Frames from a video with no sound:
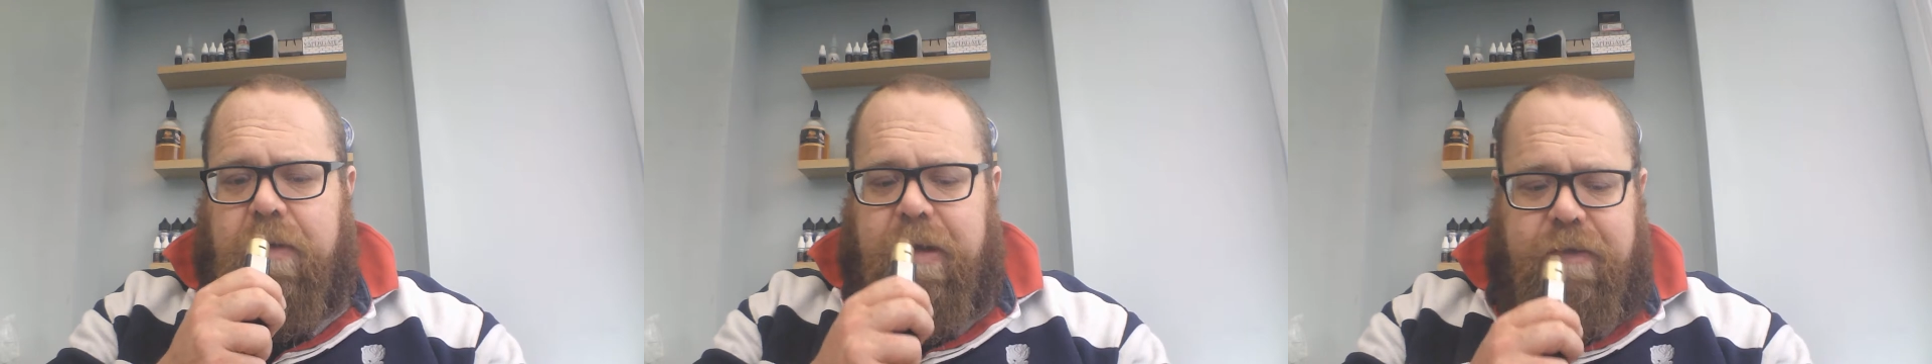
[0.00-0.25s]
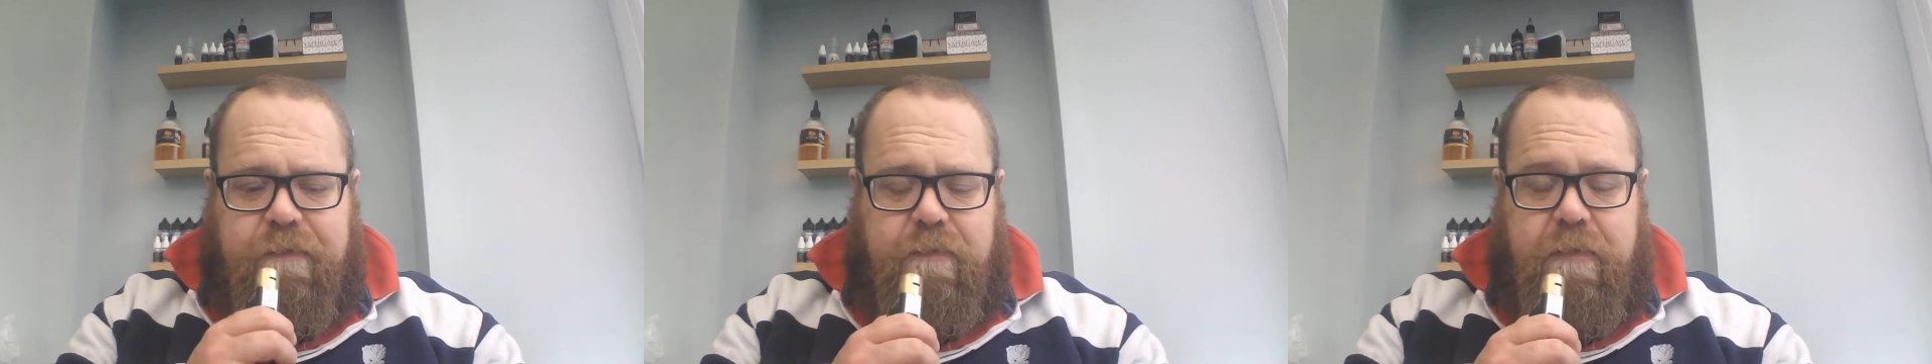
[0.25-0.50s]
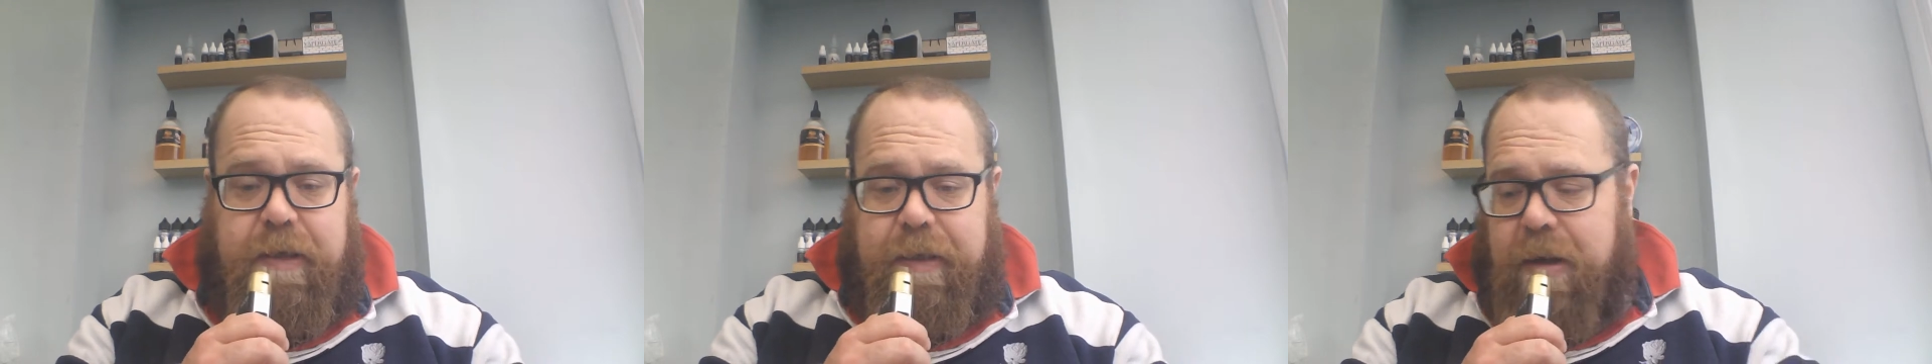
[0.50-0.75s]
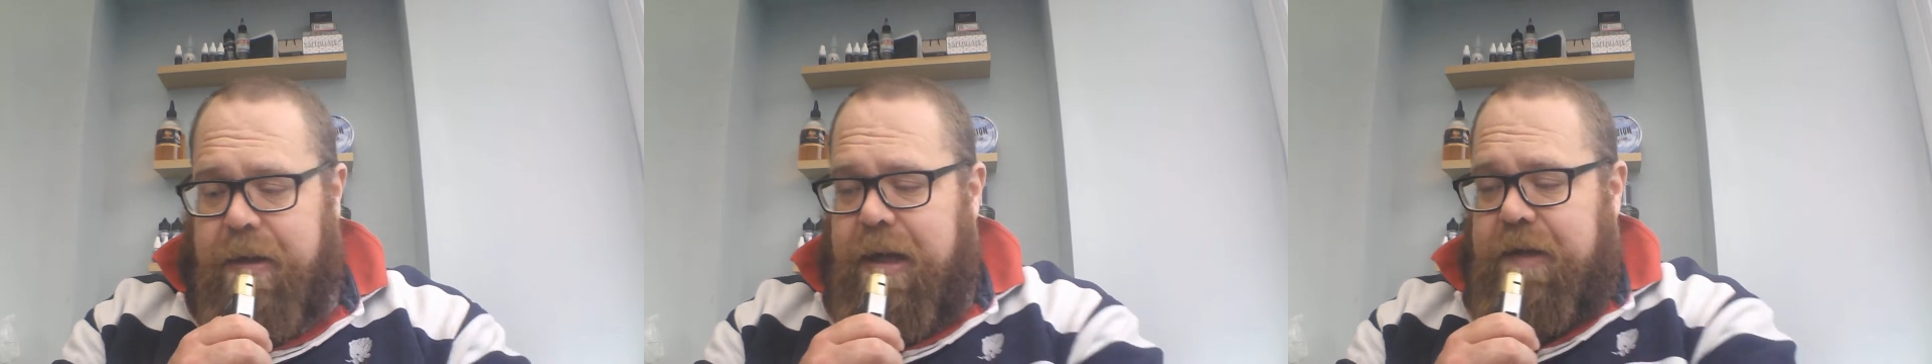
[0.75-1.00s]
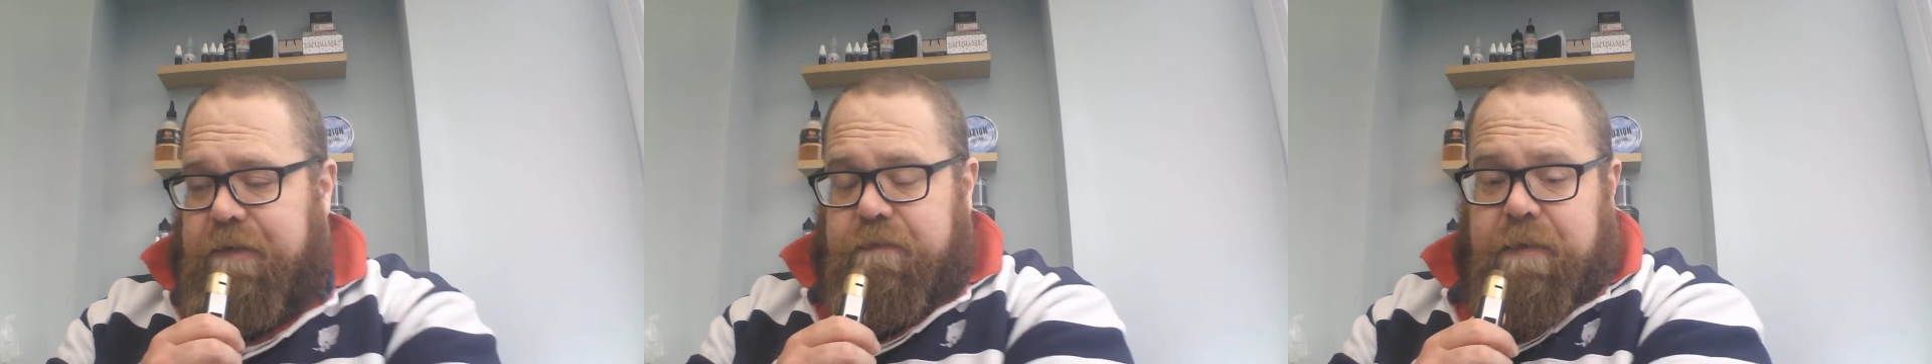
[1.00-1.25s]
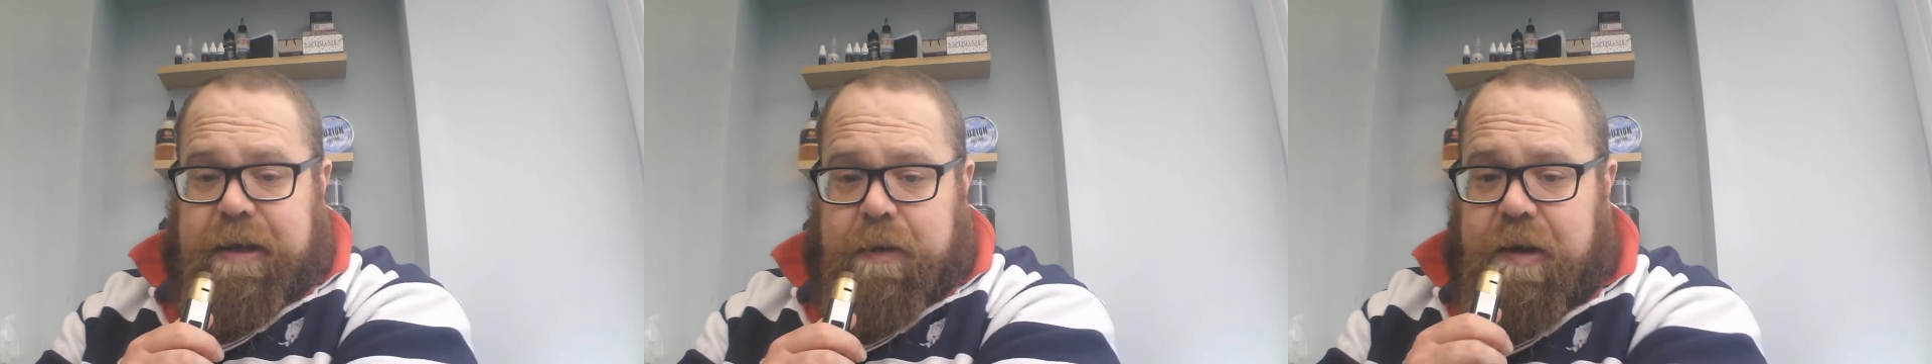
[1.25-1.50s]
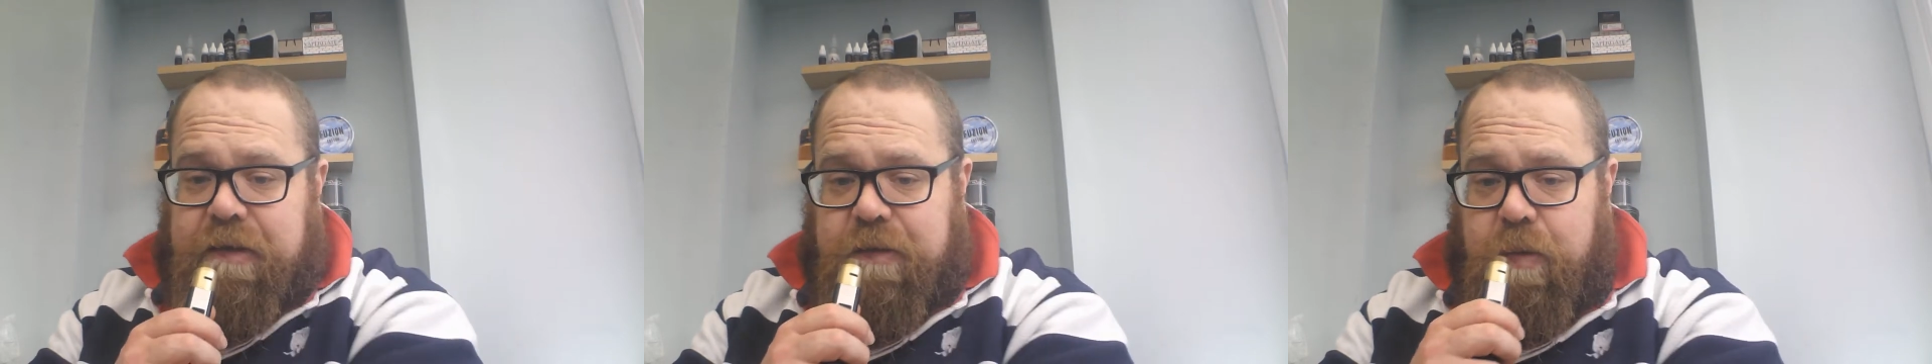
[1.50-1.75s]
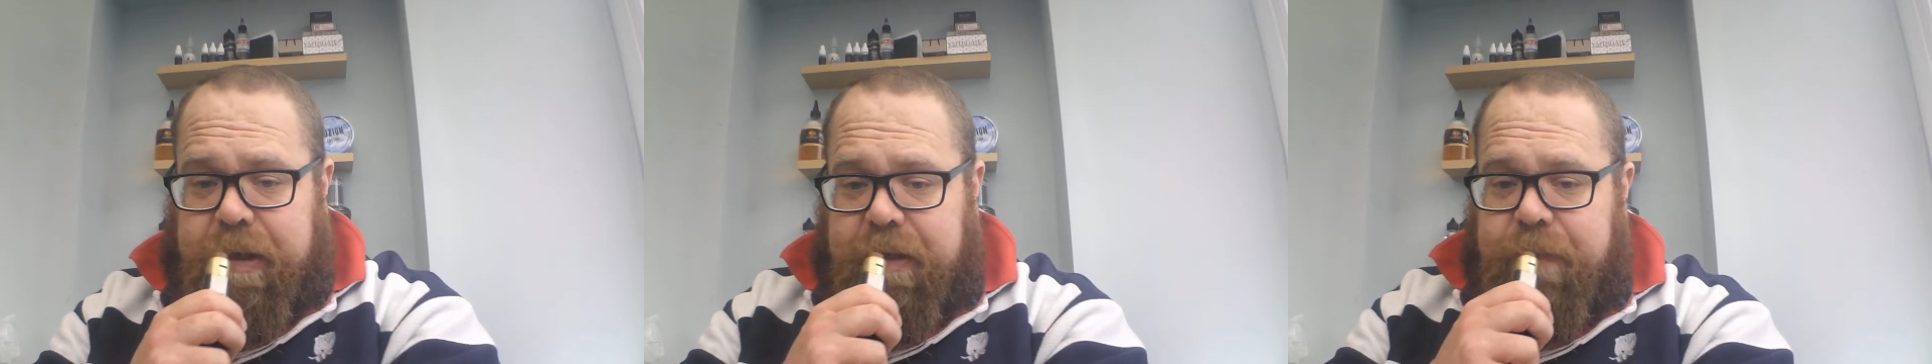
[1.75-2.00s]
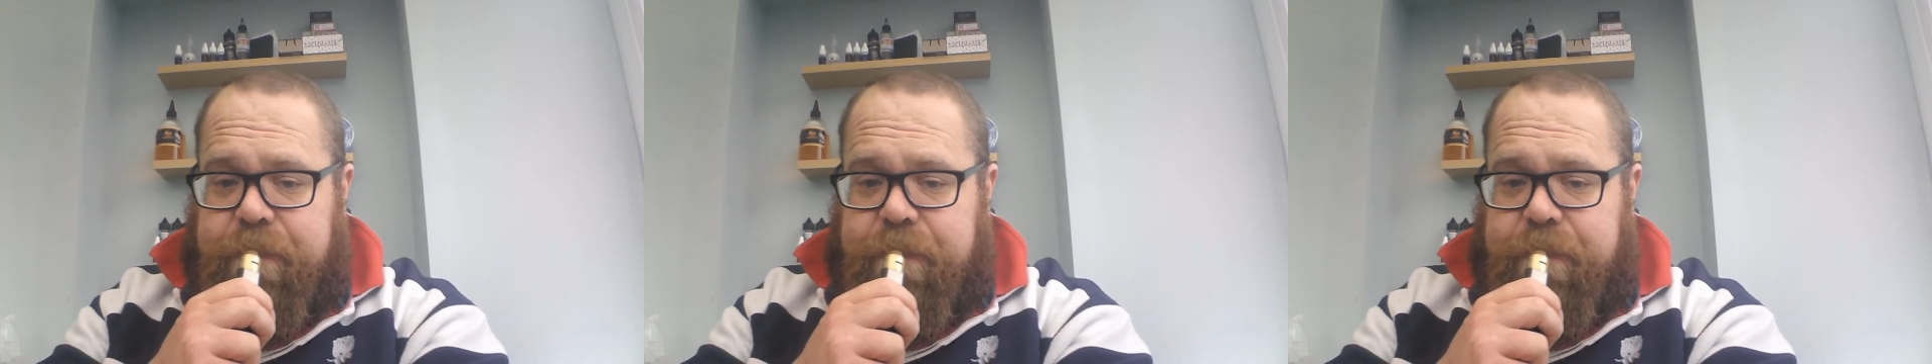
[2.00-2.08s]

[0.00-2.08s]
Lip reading: It's really quite nice, really quite sweet.